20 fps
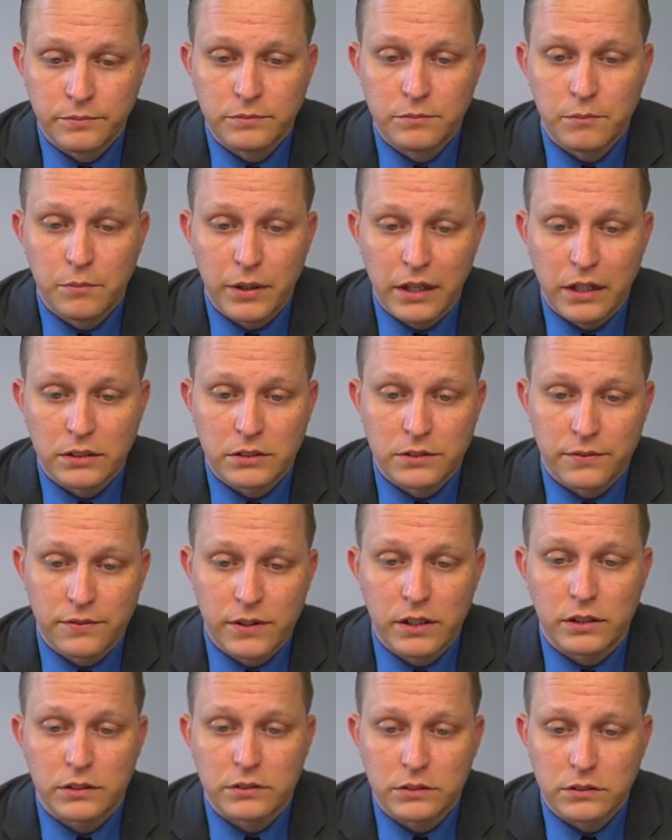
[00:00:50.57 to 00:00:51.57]
Because of
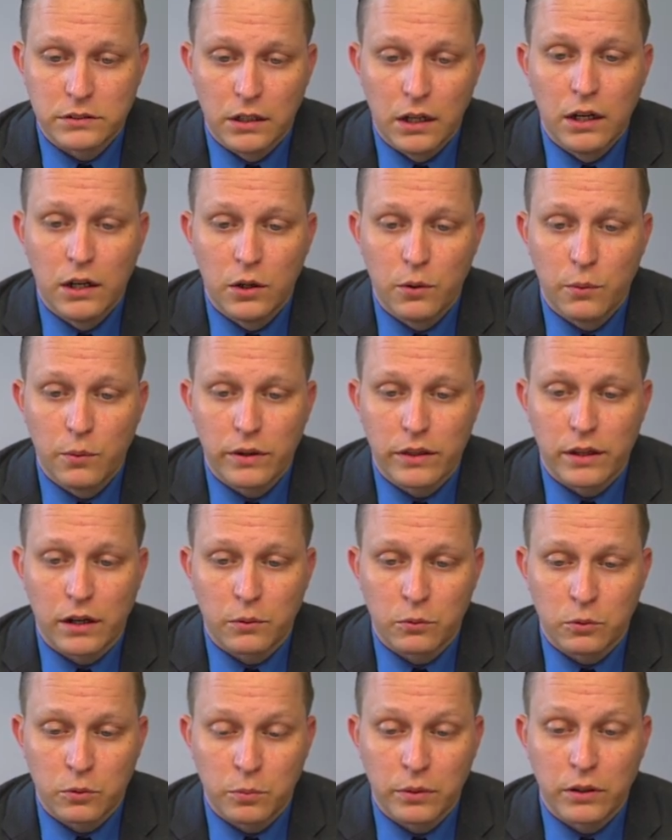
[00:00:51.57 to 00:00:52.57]
this, we thought it would be